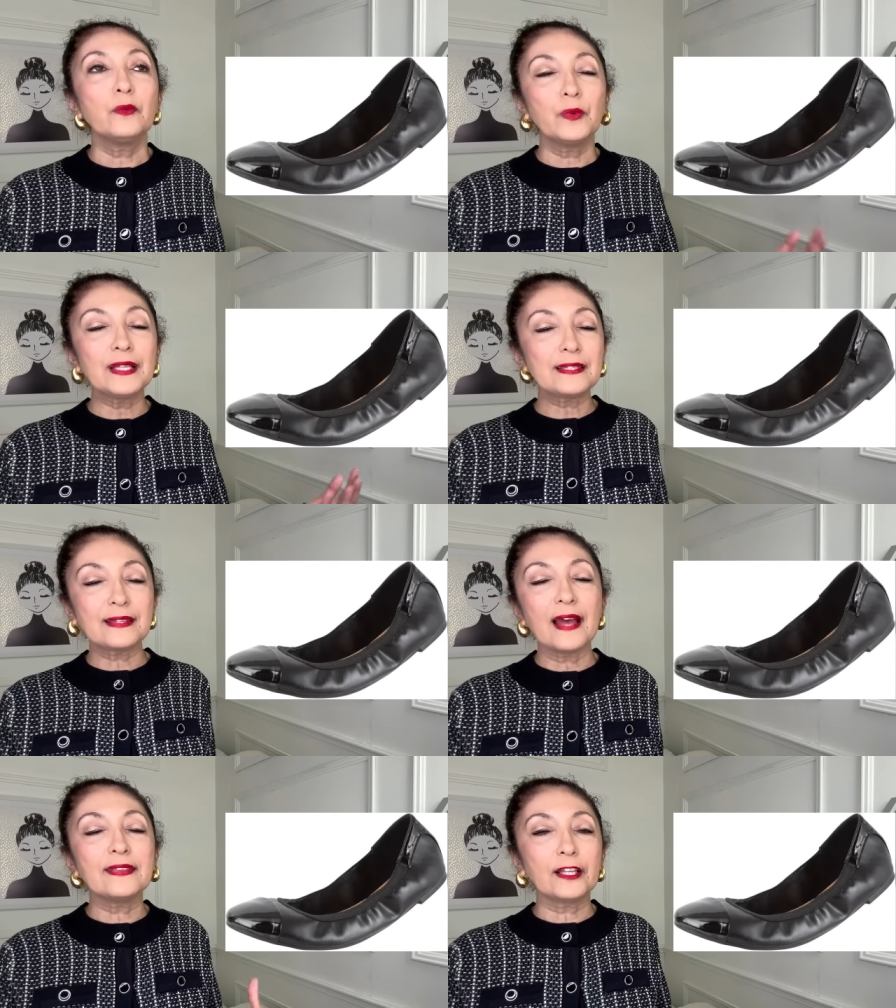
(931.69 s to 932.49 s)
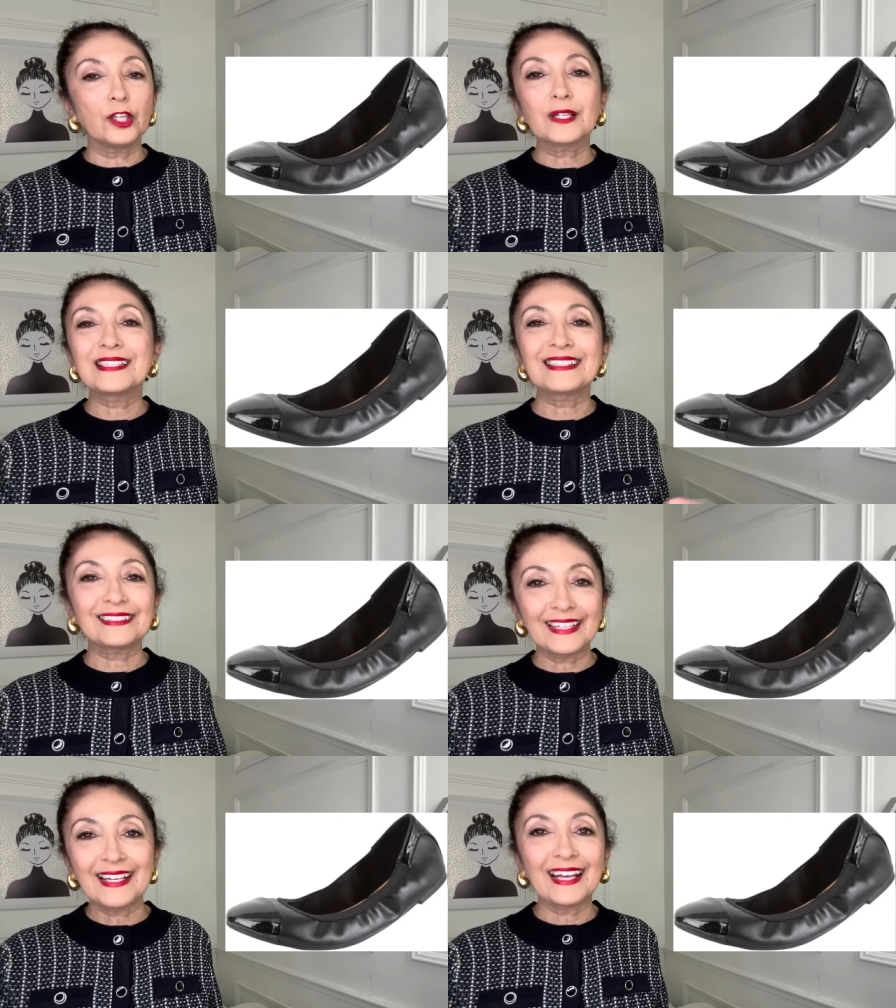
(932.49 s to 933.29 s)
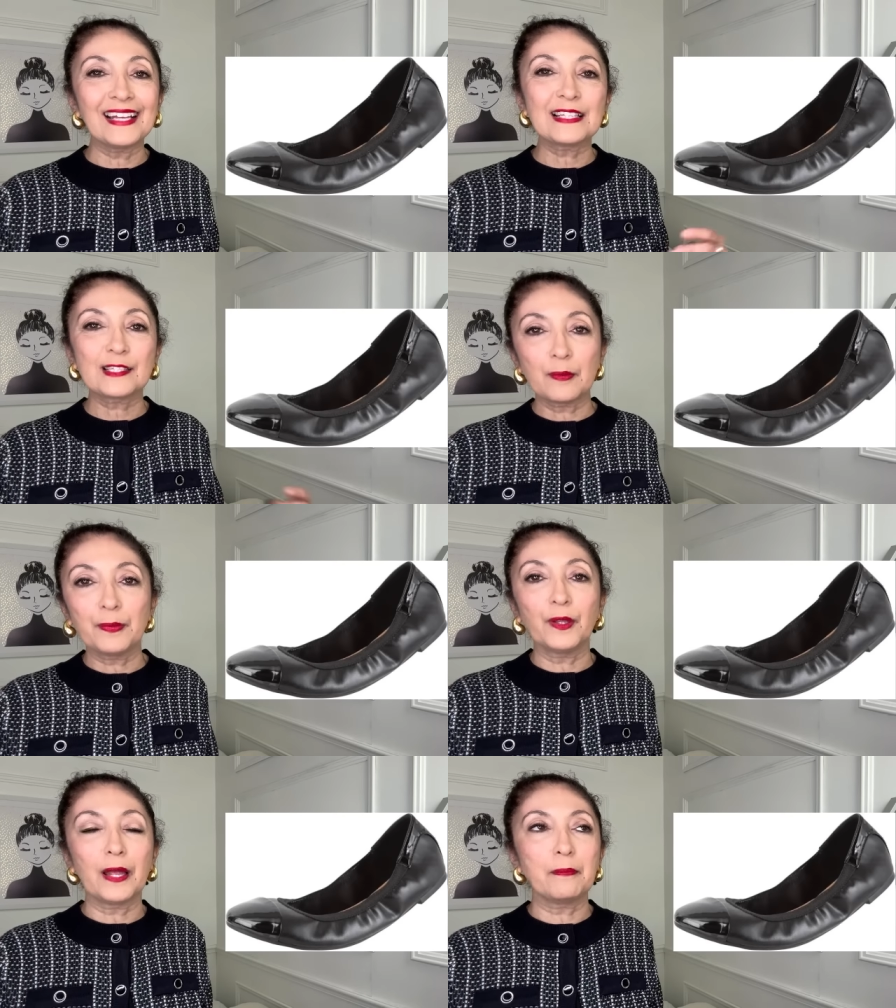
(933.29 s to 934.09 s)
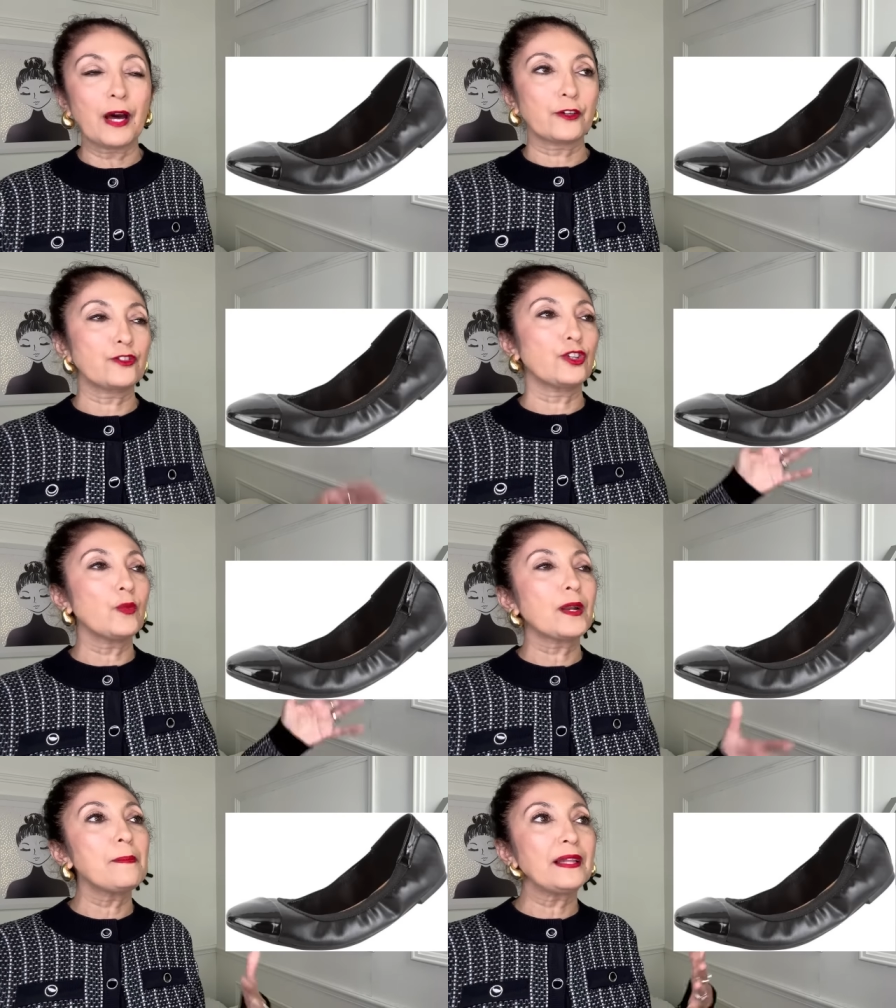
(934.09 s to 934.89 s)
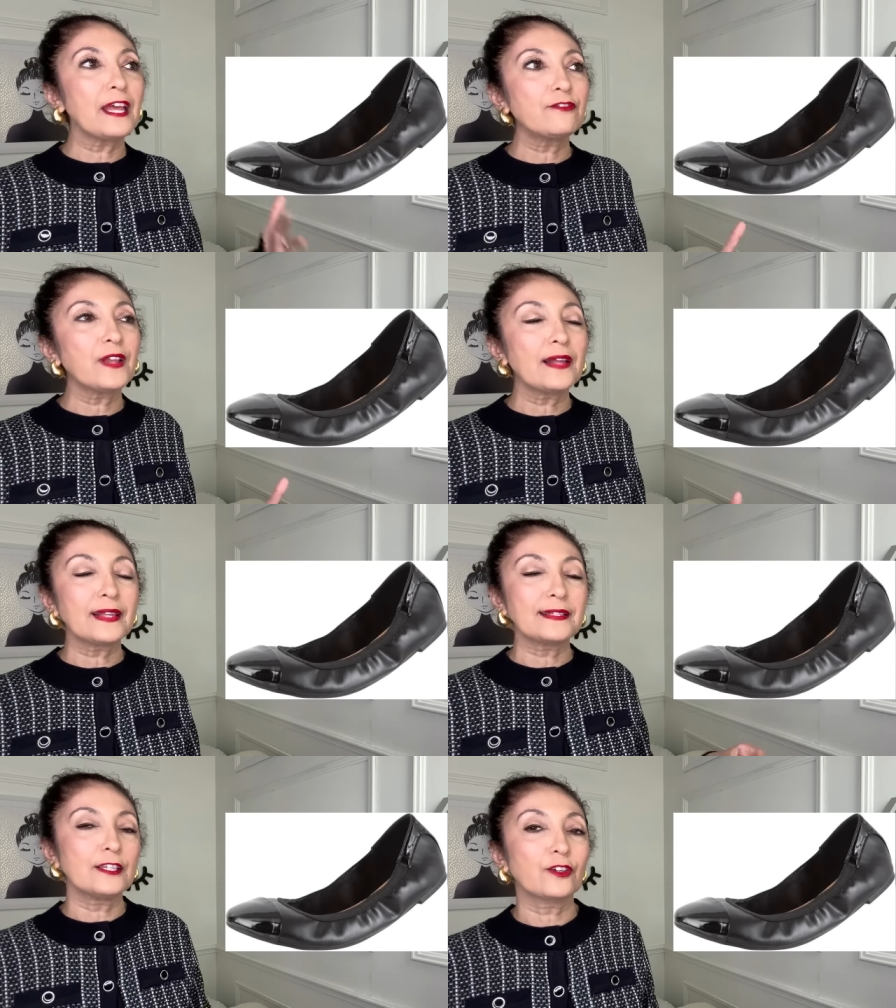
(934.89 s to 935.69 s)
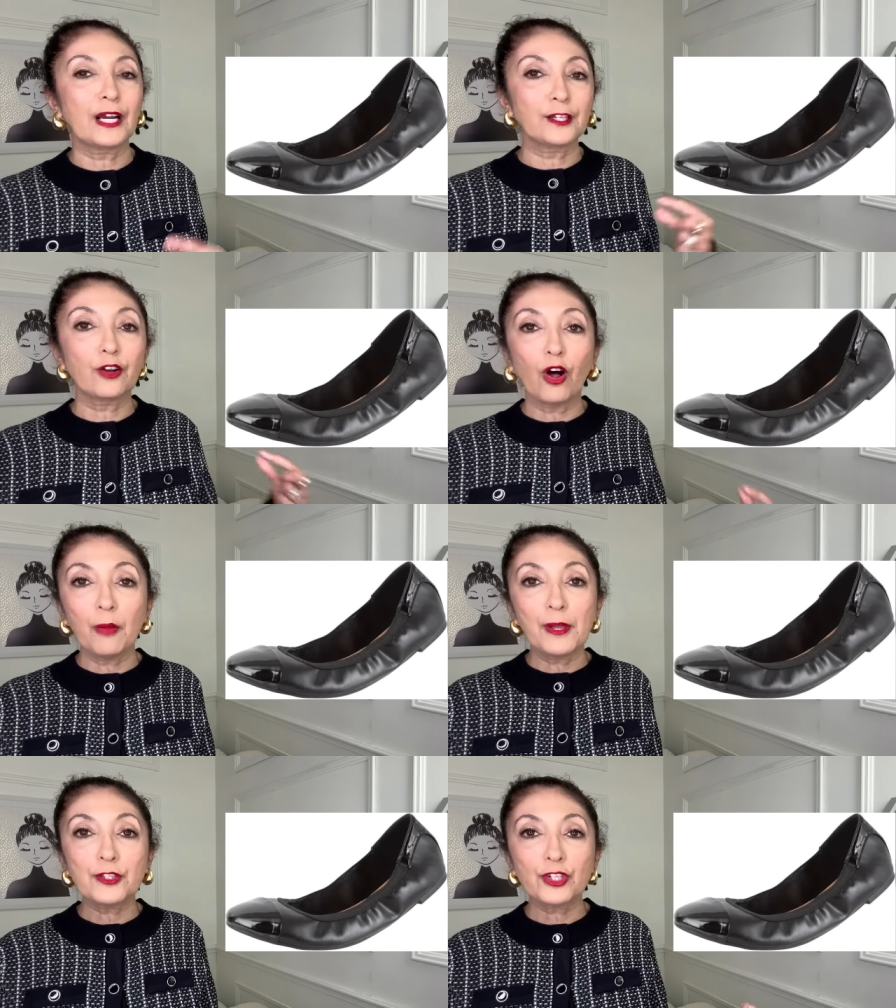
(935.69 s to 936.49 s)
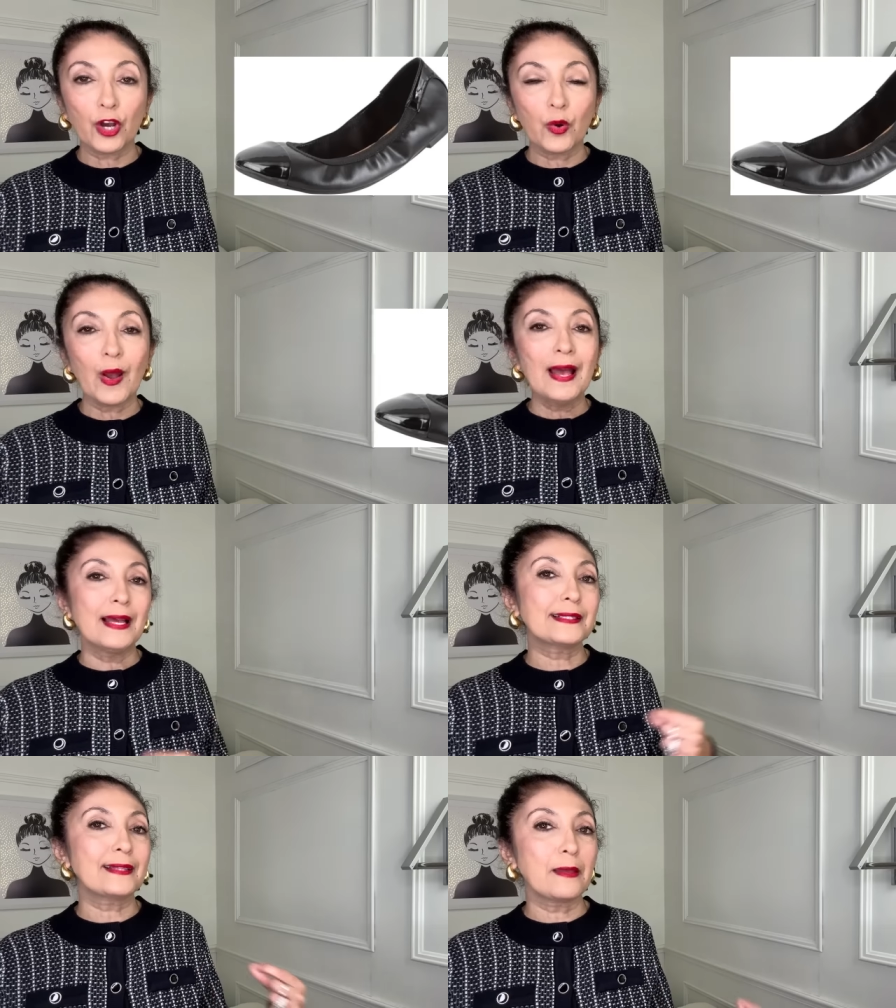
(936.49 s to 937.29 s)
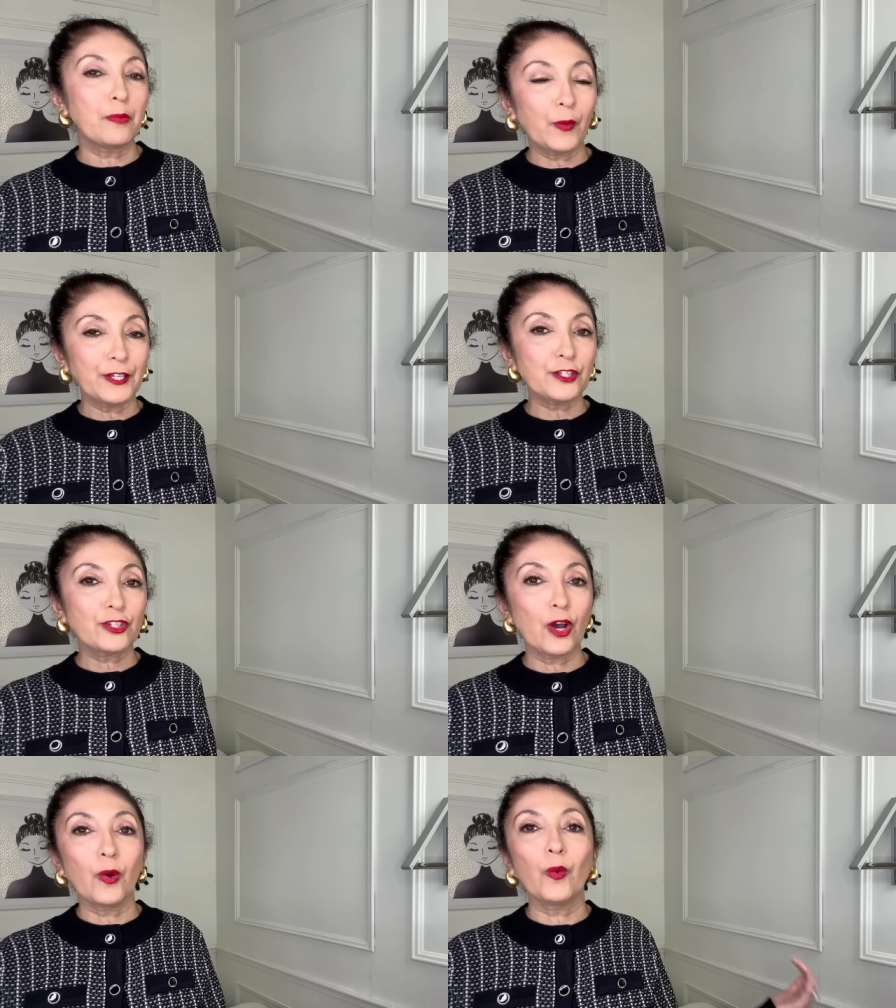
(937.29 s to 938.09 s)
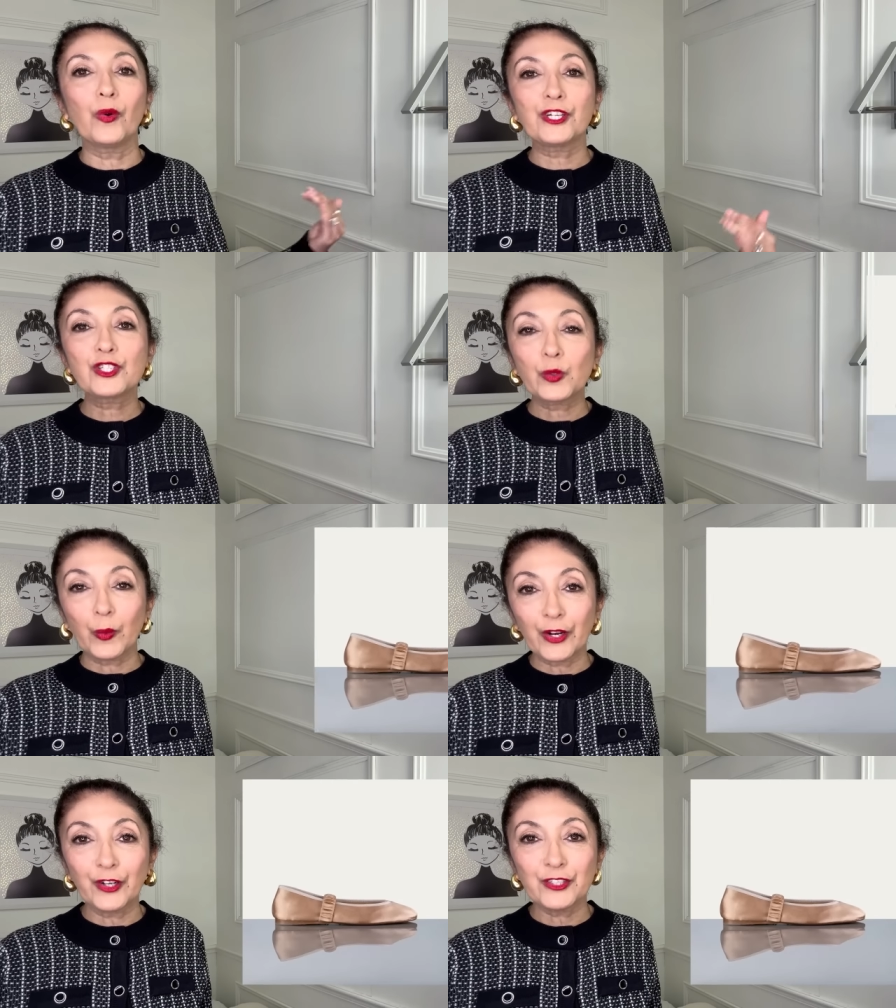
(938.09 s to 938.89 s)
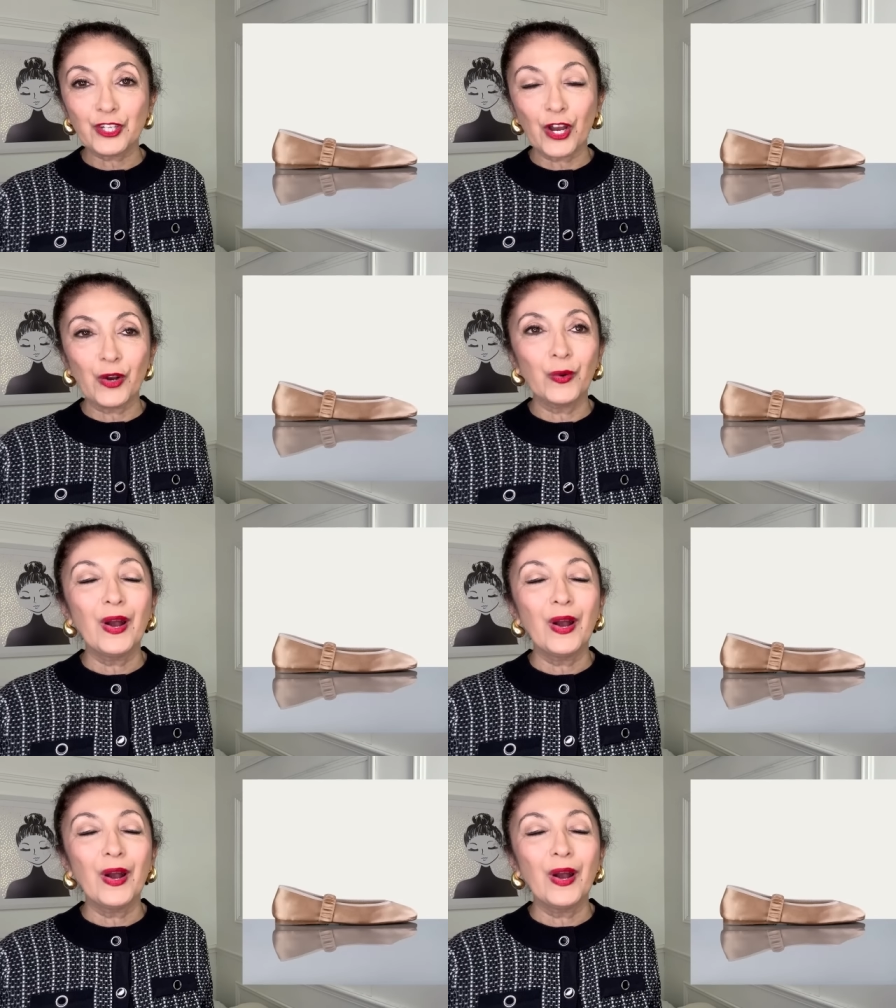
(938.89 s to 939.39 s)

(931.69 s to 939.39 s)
Instead, they look sleek and simple and modern. So you want a ballet flat that's either got an almond toe, a slight pointed toe, or a squared toe.